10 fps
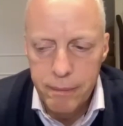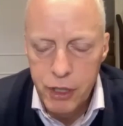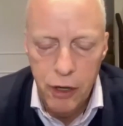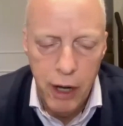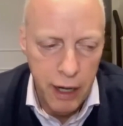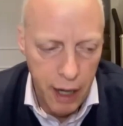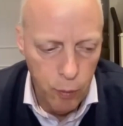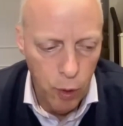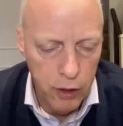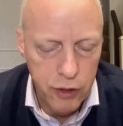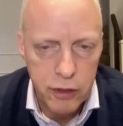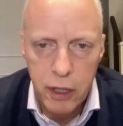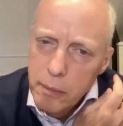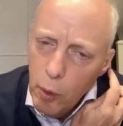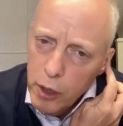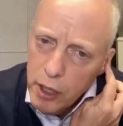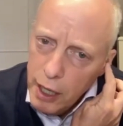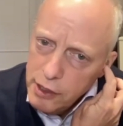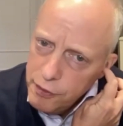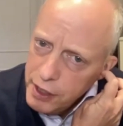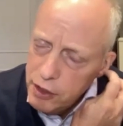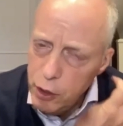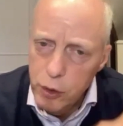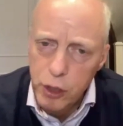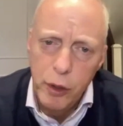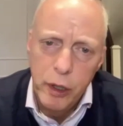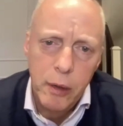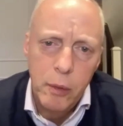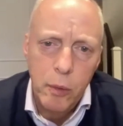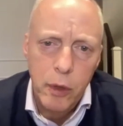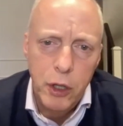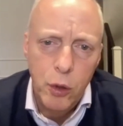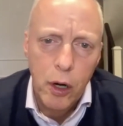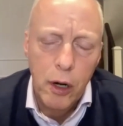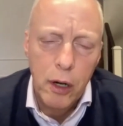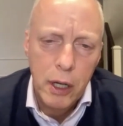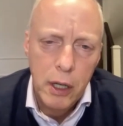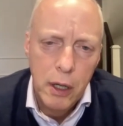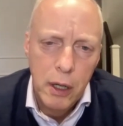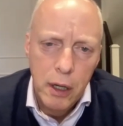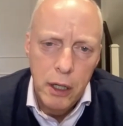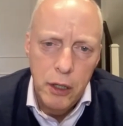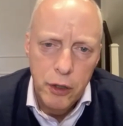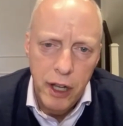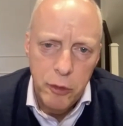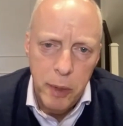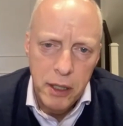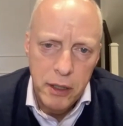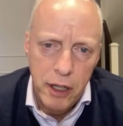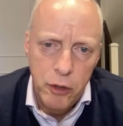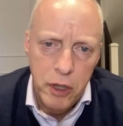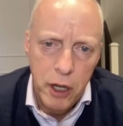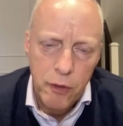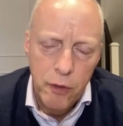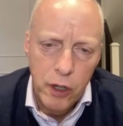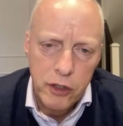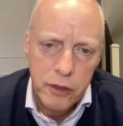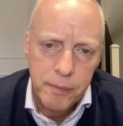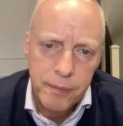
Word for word: So you're out at Edwards. What were the kinds of things that you were doing when you were in your test pilot days with the Air Force?